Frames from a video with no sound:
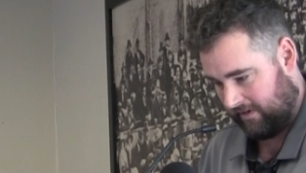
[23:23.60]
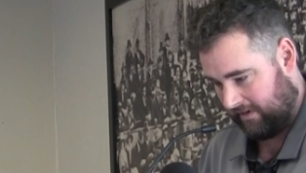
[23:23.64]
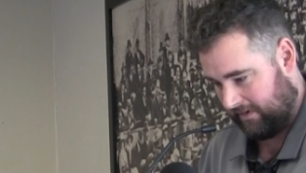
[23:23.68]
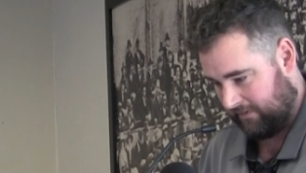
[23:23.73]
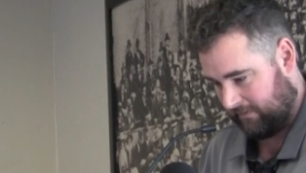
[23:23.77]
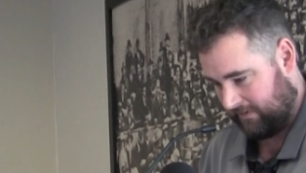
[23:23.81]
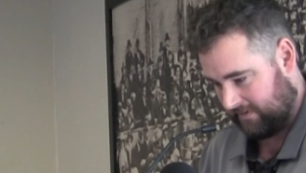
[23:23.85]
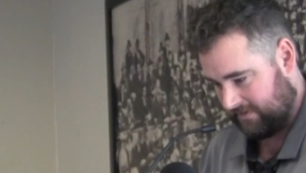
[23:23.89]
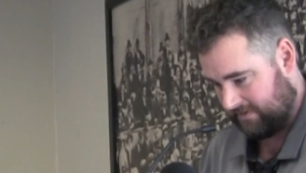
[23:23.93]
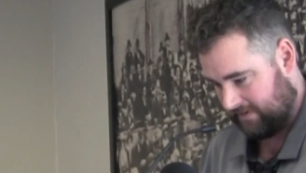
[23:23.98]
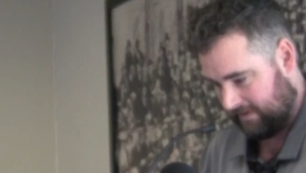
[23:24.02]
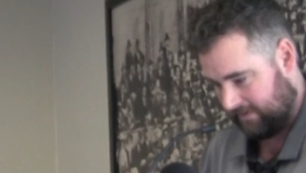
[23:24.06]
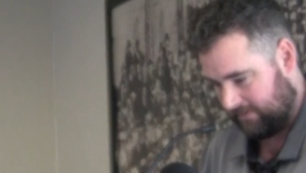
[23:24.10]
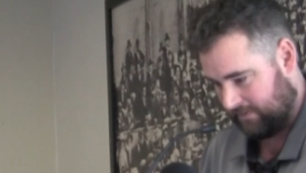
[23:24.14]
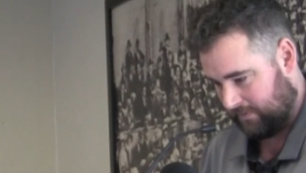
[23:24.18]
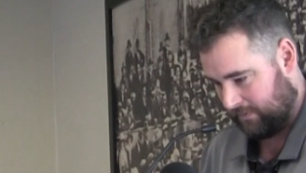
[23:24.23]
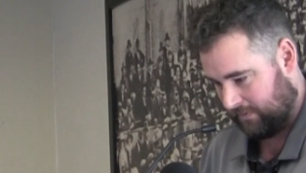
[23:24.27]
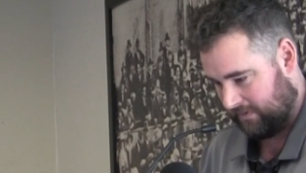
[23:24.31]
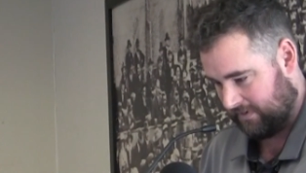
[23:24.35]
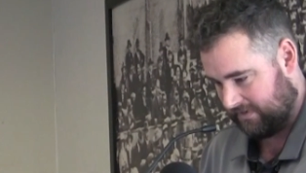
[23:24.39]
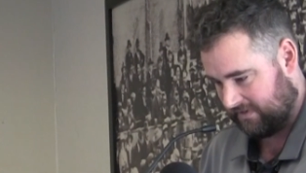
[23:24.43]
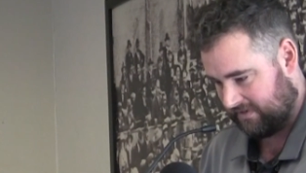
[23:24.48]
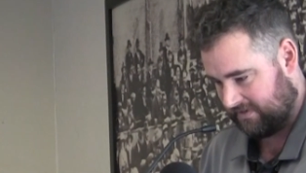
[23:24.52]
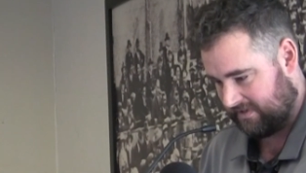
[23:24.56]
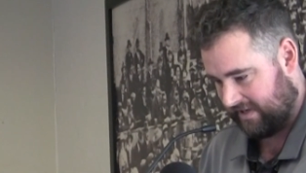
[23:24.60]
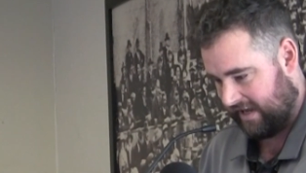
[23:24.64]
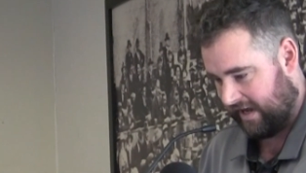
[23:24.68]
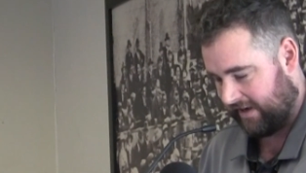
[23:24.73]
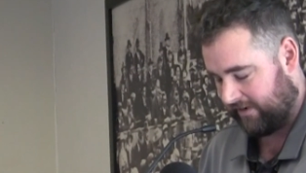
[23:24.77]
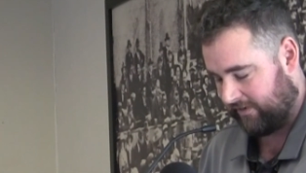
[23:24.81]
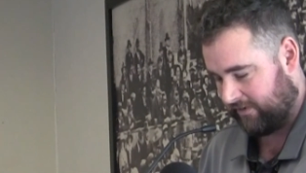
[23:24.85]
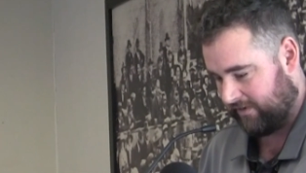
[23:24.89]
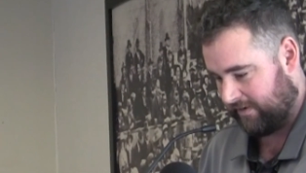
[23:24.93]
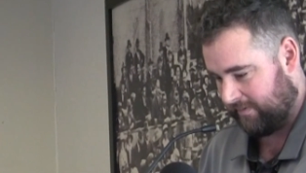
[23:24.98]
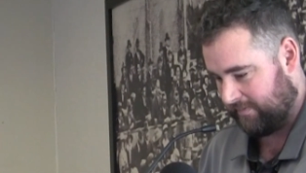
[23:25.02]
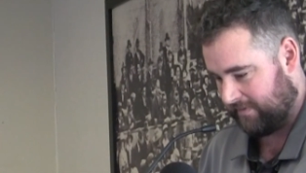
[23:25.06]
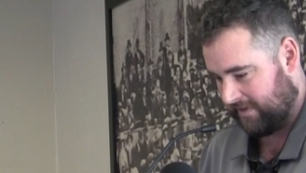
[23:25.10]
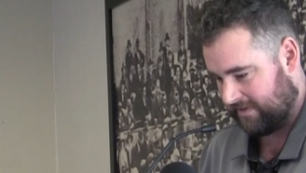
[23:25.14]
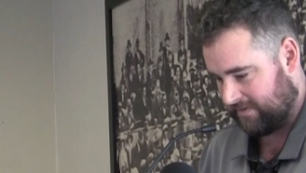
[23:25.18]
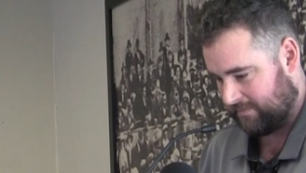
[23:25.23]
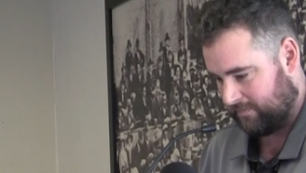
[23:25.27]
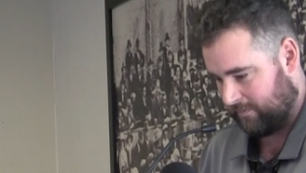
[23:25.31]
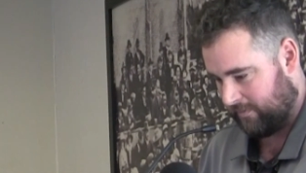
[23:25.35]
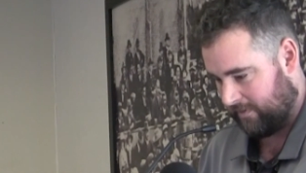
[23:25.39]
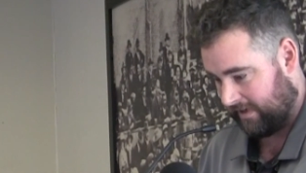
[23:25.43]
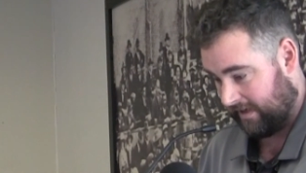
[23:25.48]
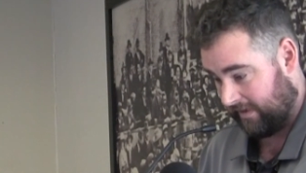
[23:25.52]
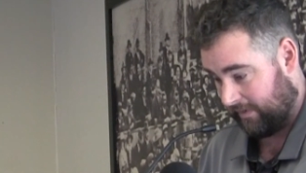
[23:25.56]
the only reason I do it is because the acronym
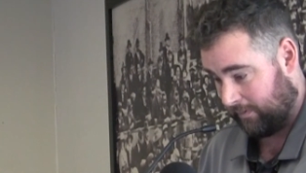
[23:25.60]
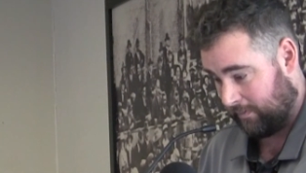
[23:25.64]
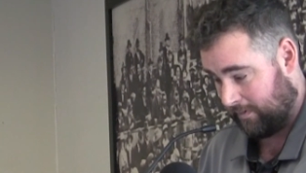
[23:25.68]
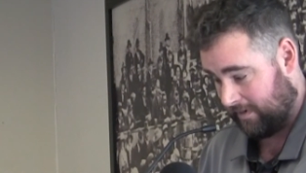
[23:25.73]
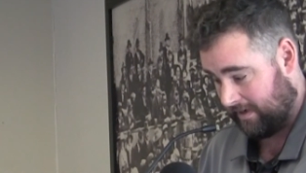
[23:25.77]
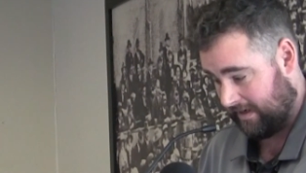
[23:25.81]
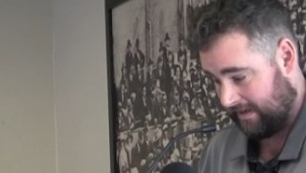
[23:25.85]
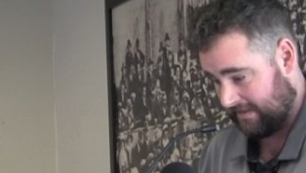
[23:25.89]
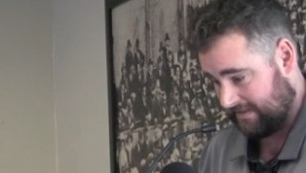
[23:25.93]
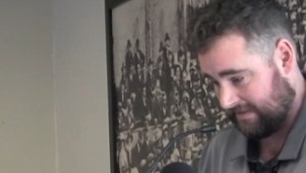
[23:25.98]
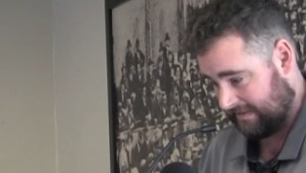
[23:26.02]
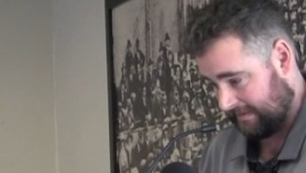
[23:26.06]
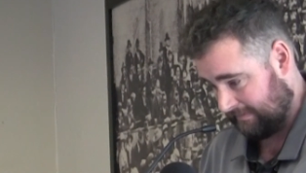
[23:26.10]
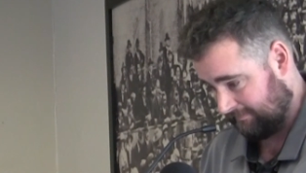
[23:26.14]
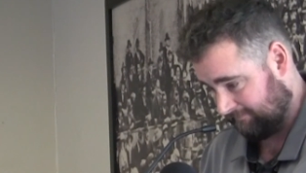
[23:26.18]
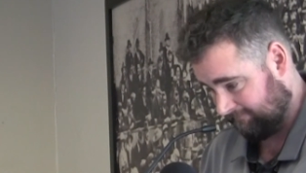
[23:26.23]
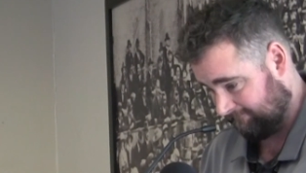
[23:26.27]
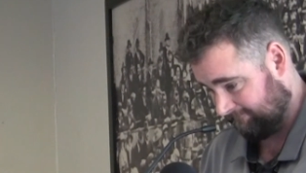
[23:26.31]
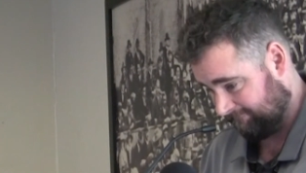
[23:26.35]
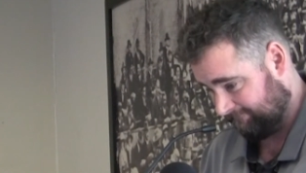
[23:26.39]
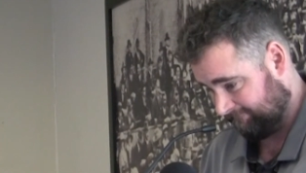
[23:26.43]
doesn't work otherwise.